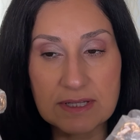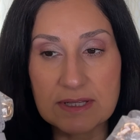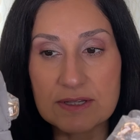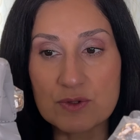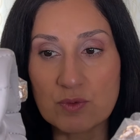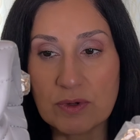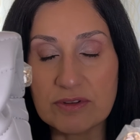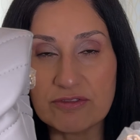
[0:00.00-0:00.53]
The
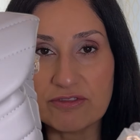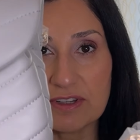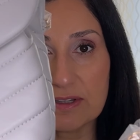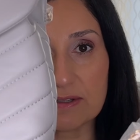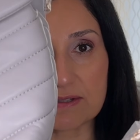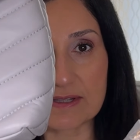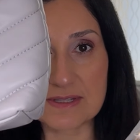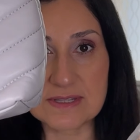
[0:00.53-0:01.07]

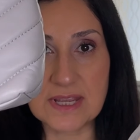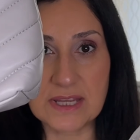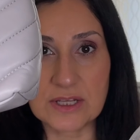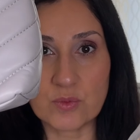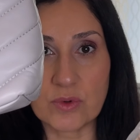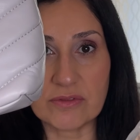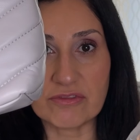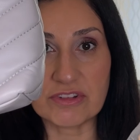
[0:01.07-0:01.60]
second
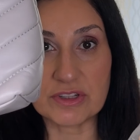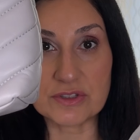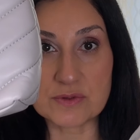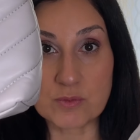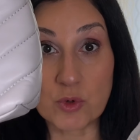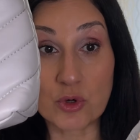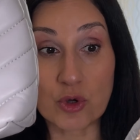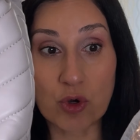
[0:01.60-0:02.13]
one feels
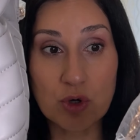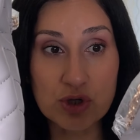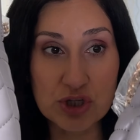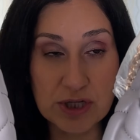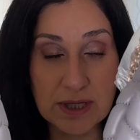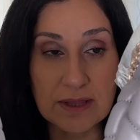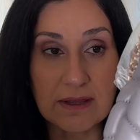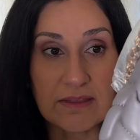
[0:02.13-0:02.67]
more
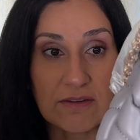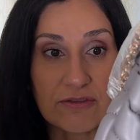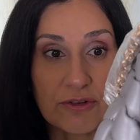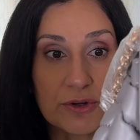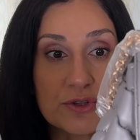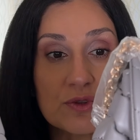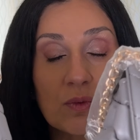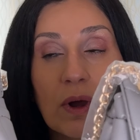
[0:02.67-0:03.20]
cushy than the
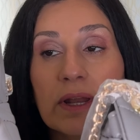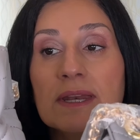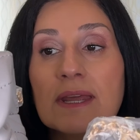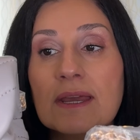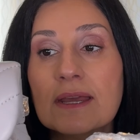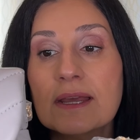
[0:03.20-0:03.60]
first one,